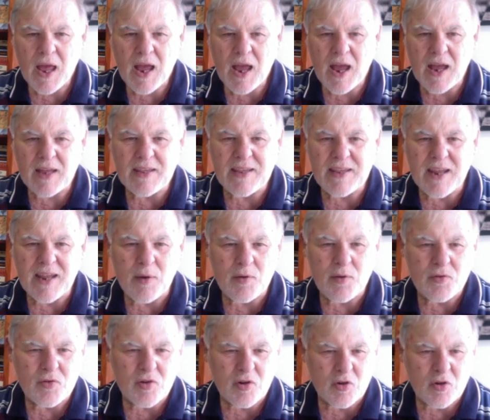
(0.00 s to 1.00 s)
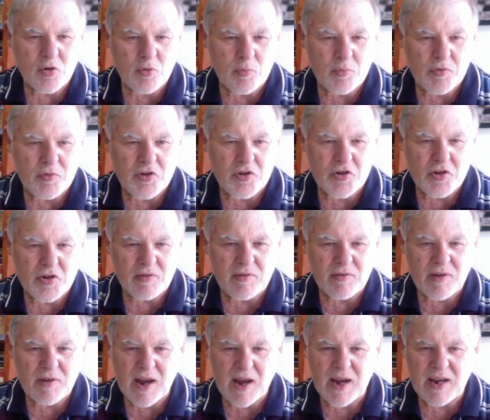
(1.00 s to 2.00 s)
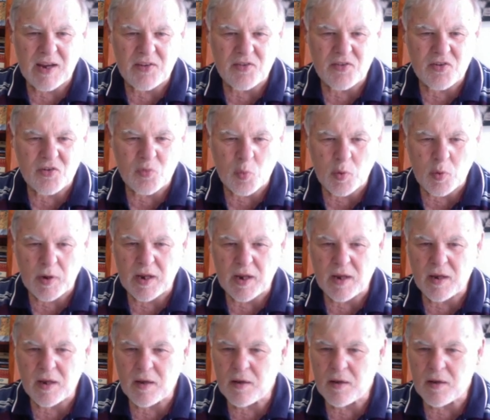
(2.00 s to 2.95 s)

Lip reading: And now he's got a good position and he's just winning.